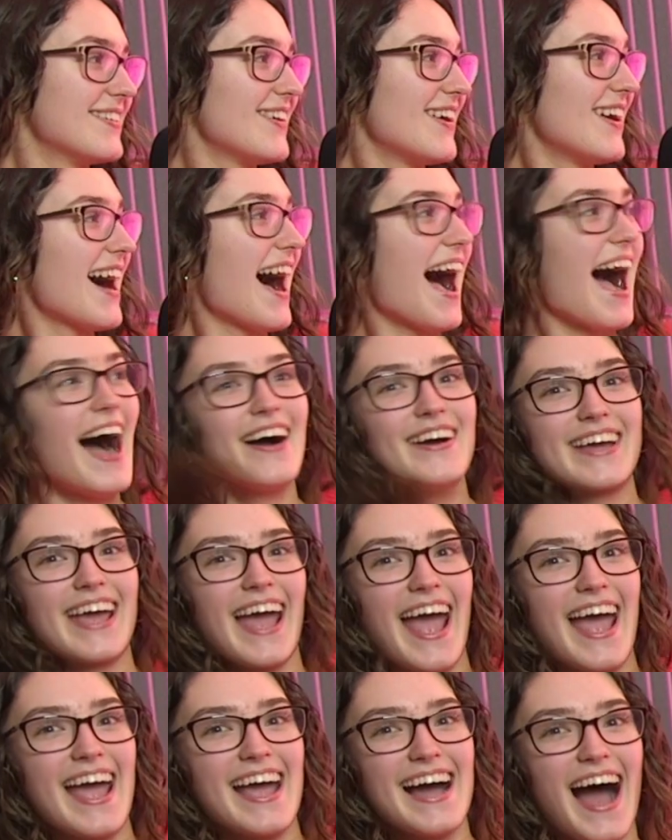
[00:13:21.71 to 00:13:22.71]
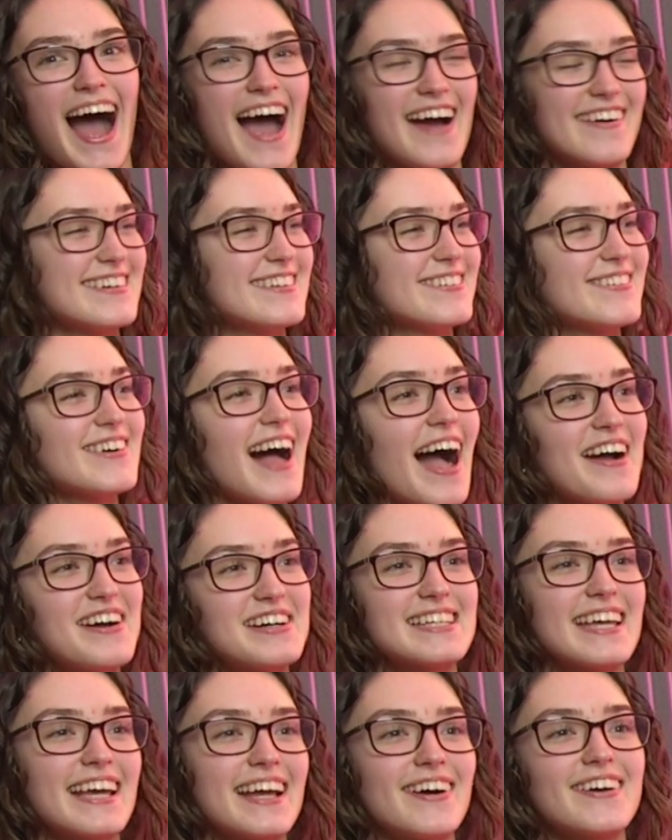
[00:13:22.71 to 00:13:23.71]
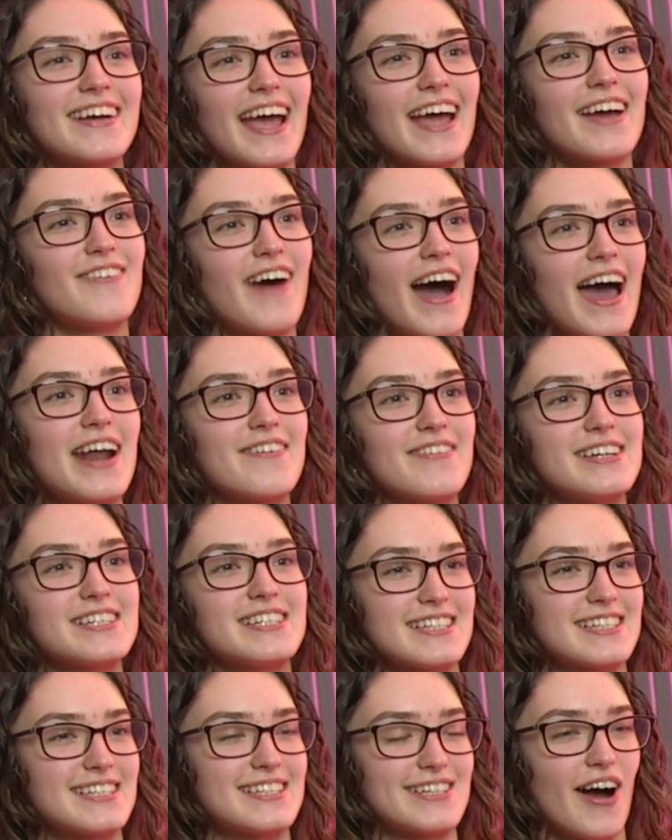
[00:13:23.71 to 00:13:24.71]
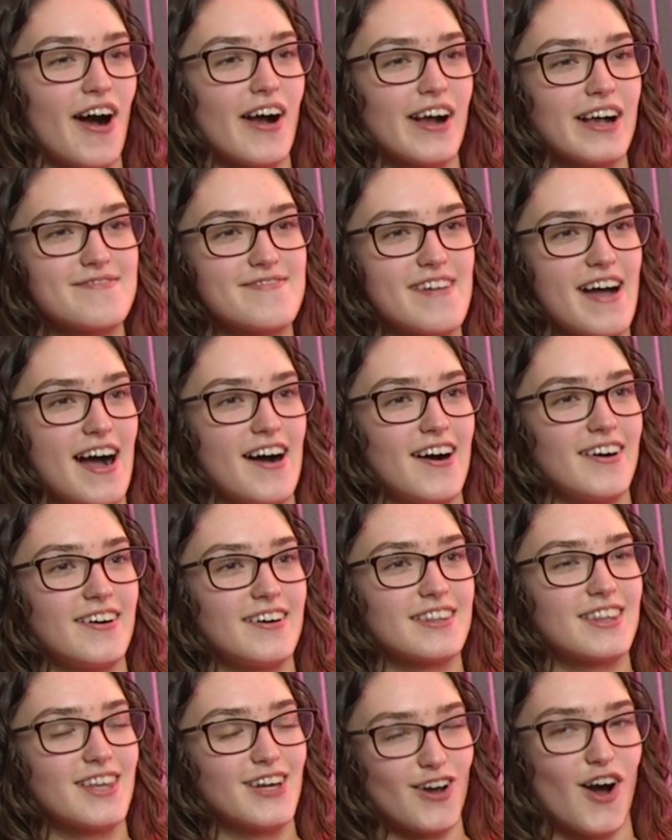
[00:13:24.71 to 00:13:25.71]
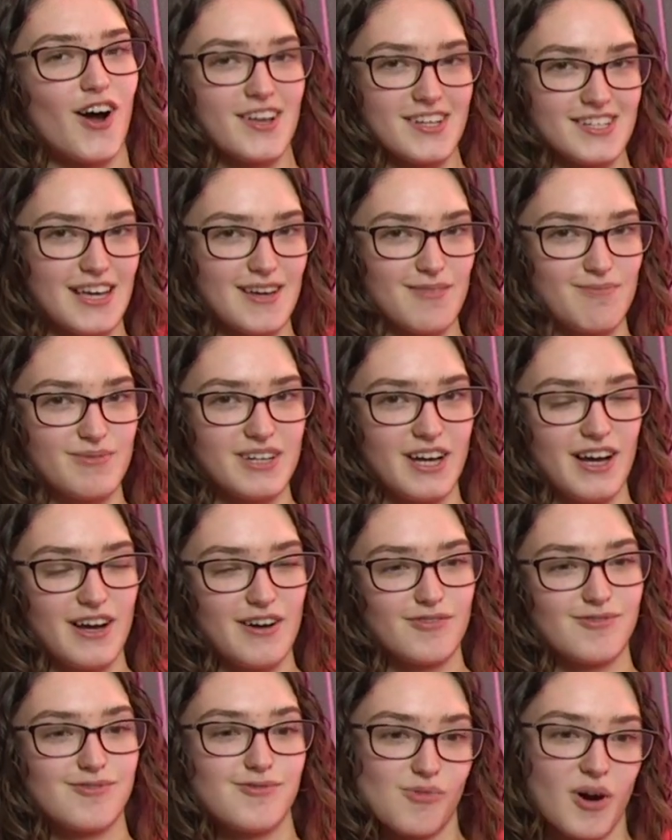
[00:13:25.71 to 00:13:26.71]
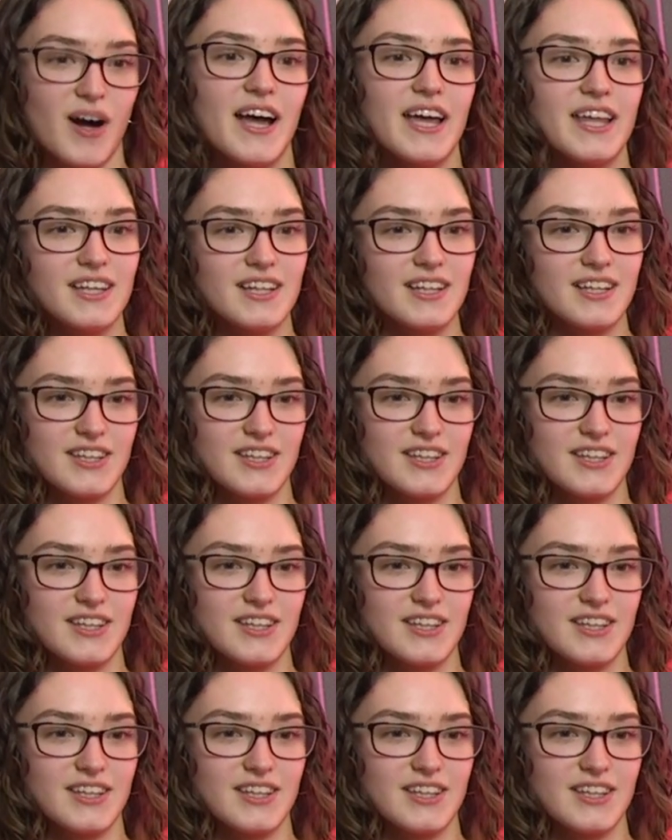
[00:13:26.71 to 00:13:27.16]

well, okay. I was like, okay, why don't we just talk about the concept of one,